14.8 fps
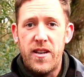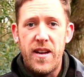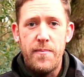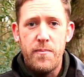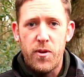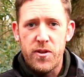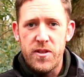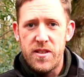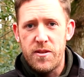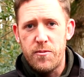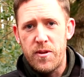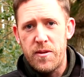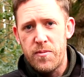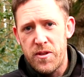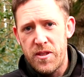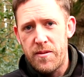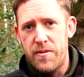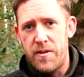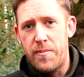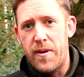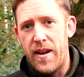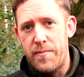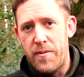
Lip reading: den boxes that we can put up for the Pie